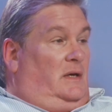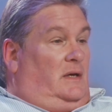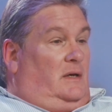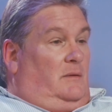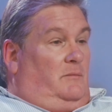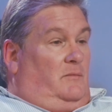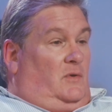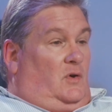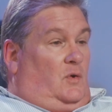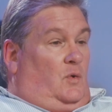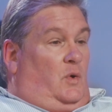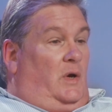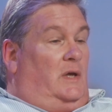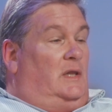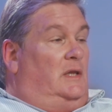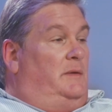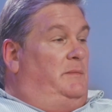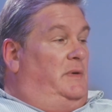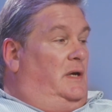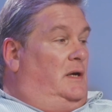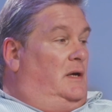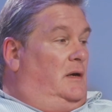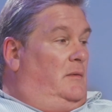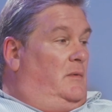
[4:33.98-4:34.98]
It can
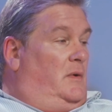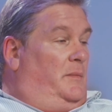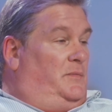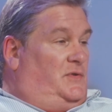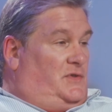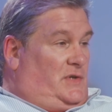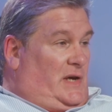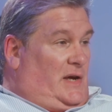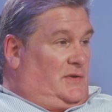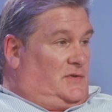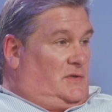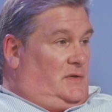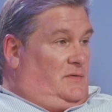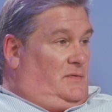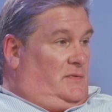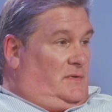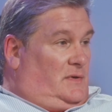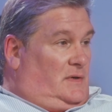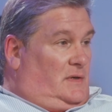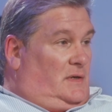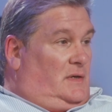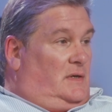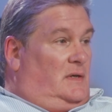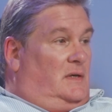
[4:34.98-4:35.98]
quickly become
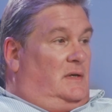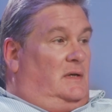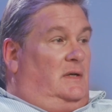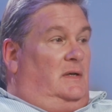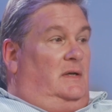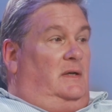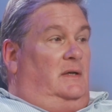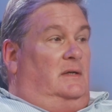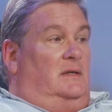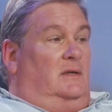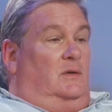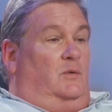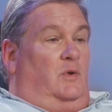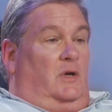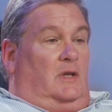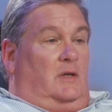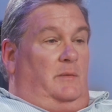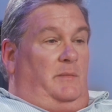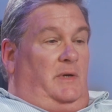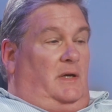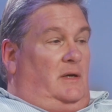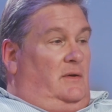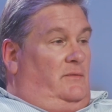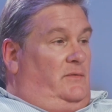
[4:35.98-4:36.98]
obsessive. It can
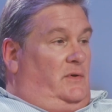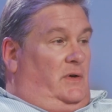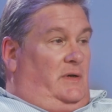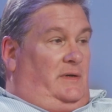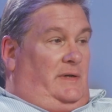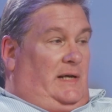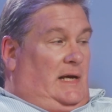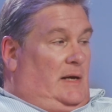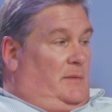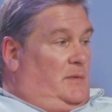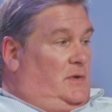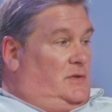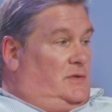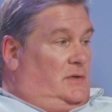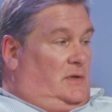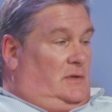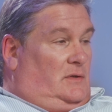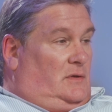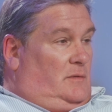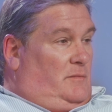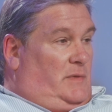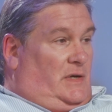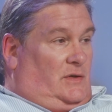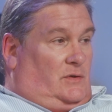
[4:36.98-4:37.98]
quickly become very
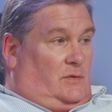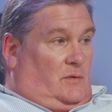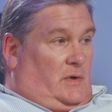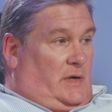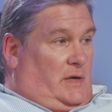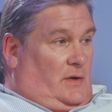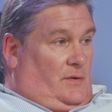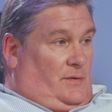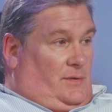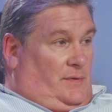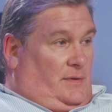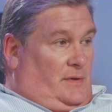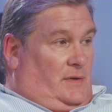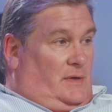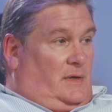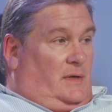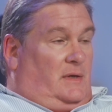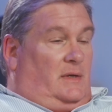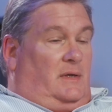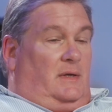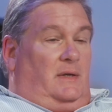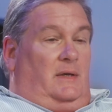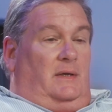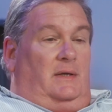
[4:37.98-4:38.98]
damaging to mental health,
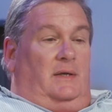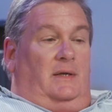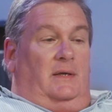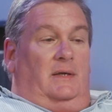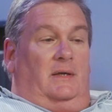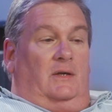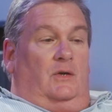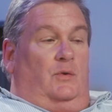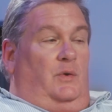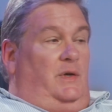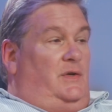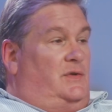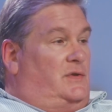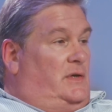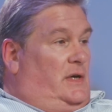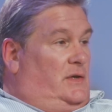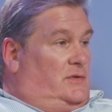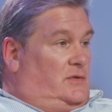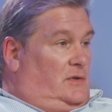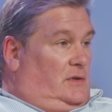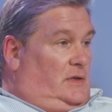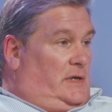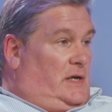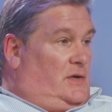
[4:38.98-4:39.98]
increase
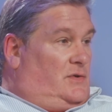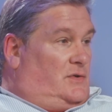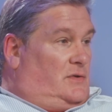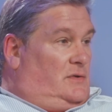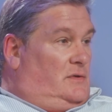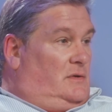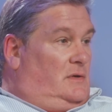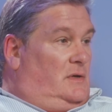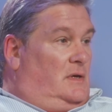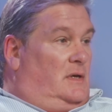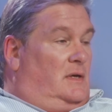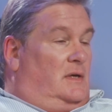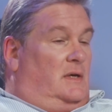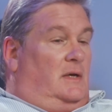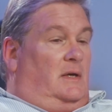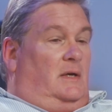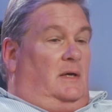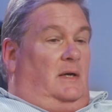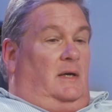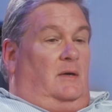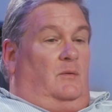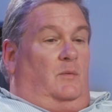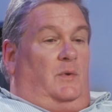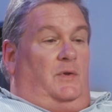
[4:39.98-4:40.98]
isolation.
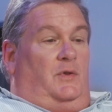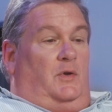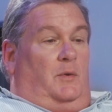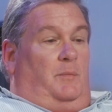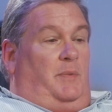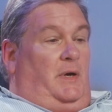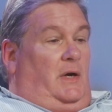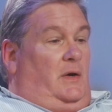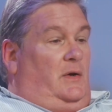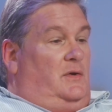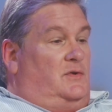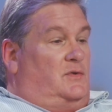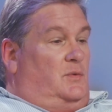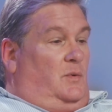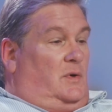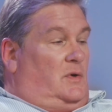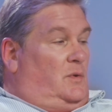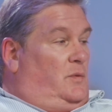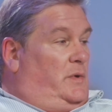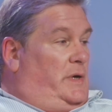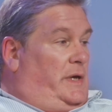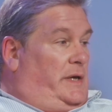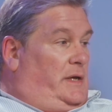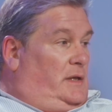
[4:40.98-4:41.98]
When their parents
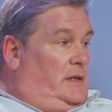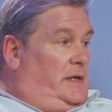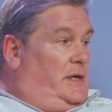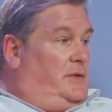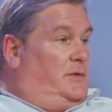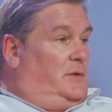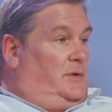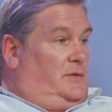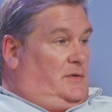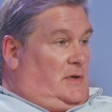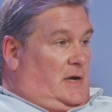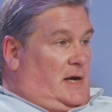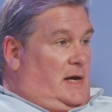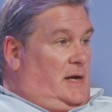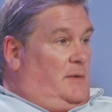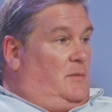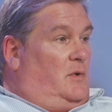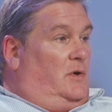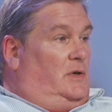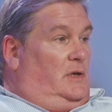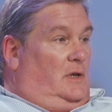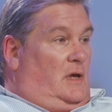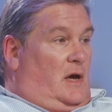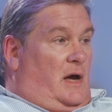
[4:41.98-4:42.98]
want to regulate their
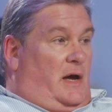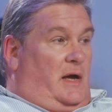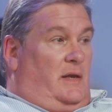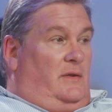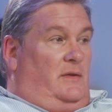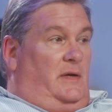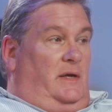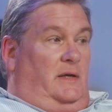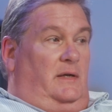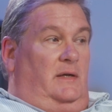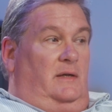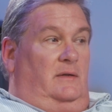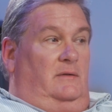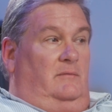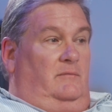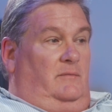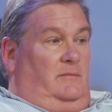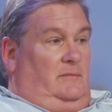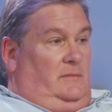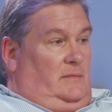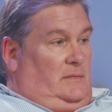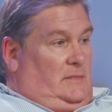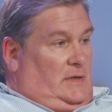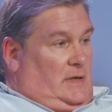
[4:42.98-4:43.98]
time online, they get
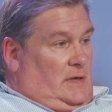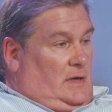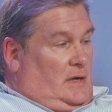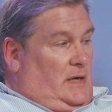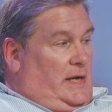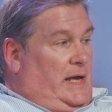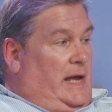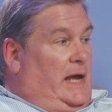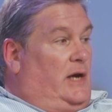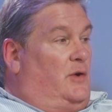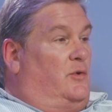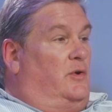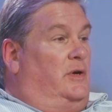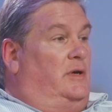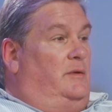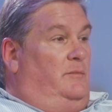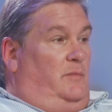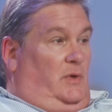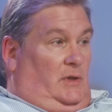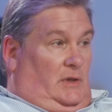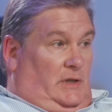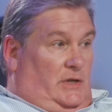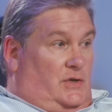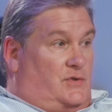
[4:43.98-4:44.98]
angry
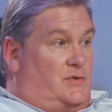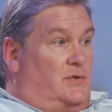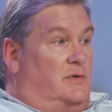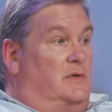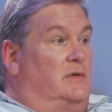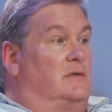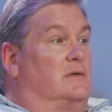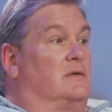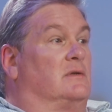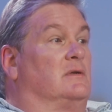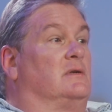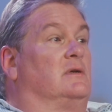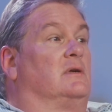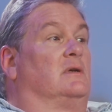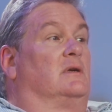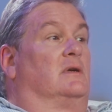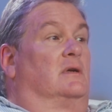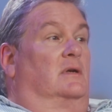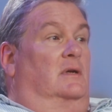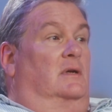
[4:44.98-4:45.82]
and belligerent